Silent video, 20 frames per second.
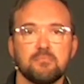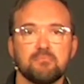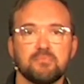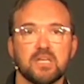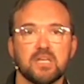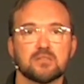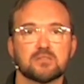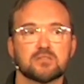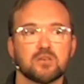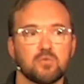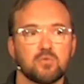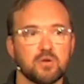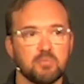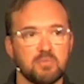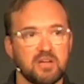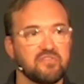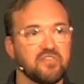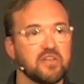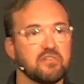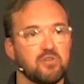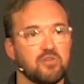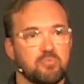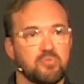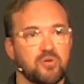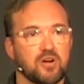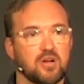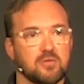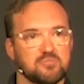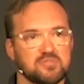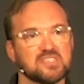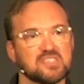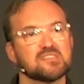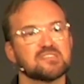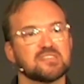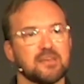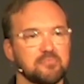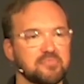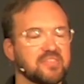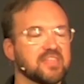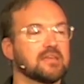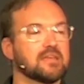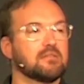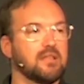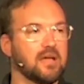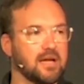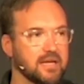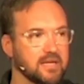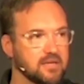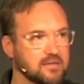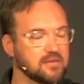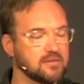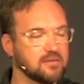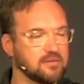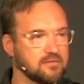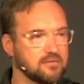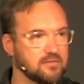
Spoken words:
And so one of my favorite prompts is something like,